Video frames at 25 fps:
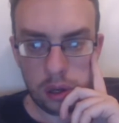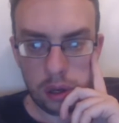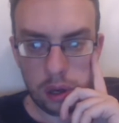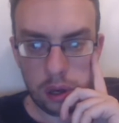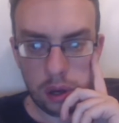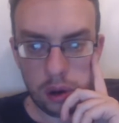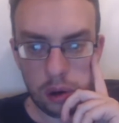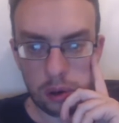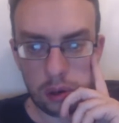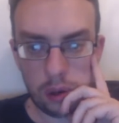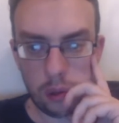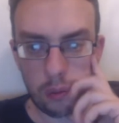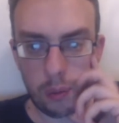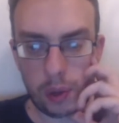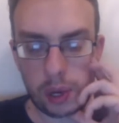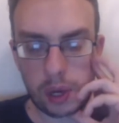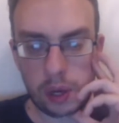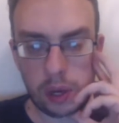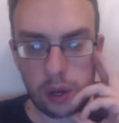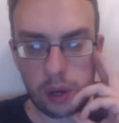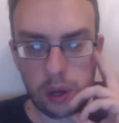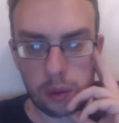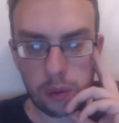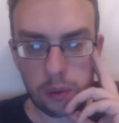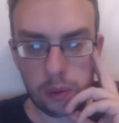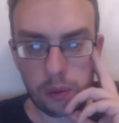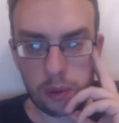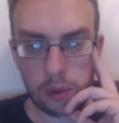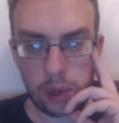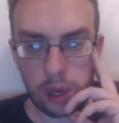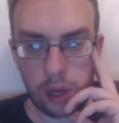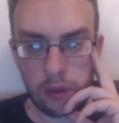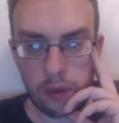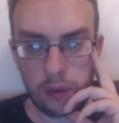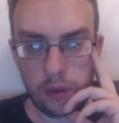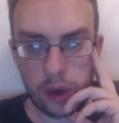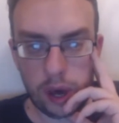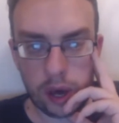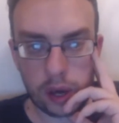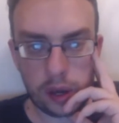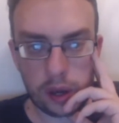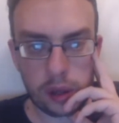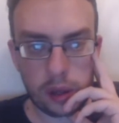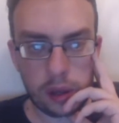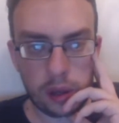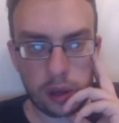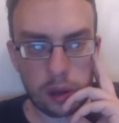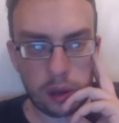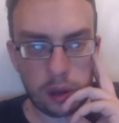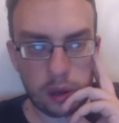Or is it bringing up
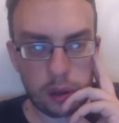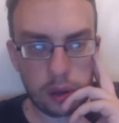defect?